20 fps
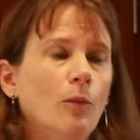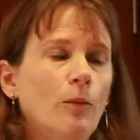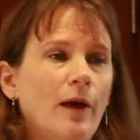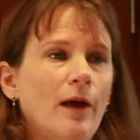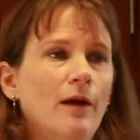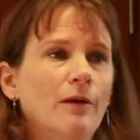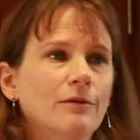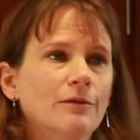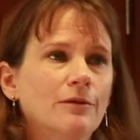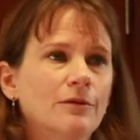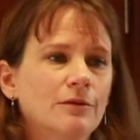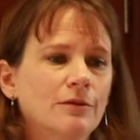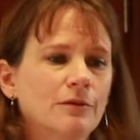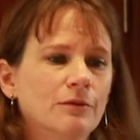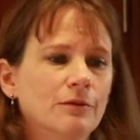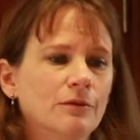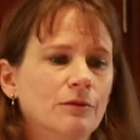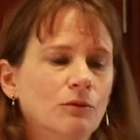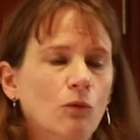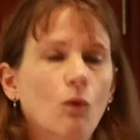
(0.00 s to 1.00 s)
about
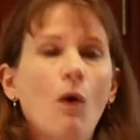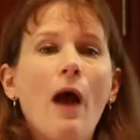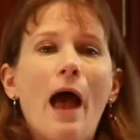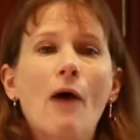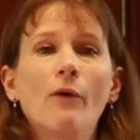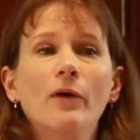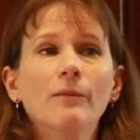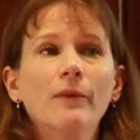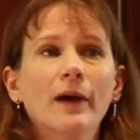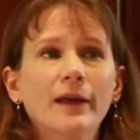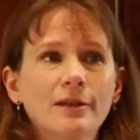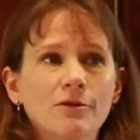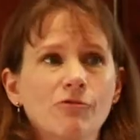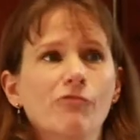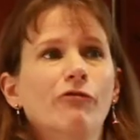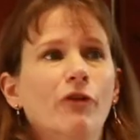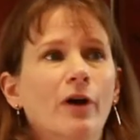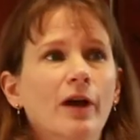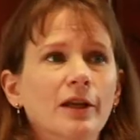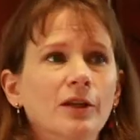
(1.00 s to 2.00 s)
how we might
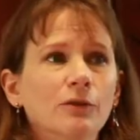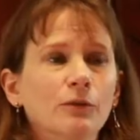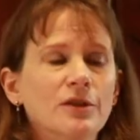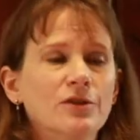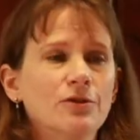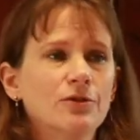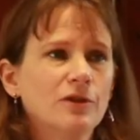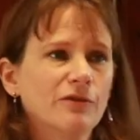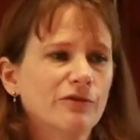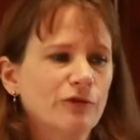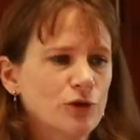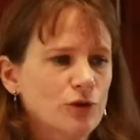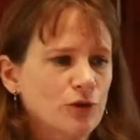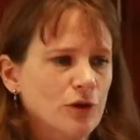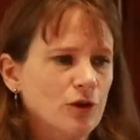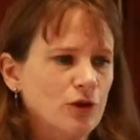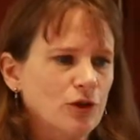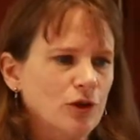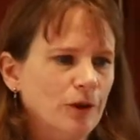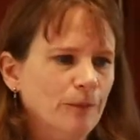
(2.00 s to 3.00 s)
define a research
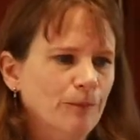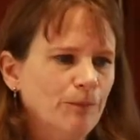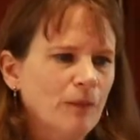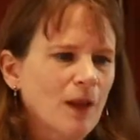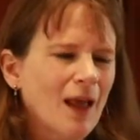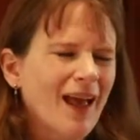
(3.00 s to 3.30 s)
infrastructure,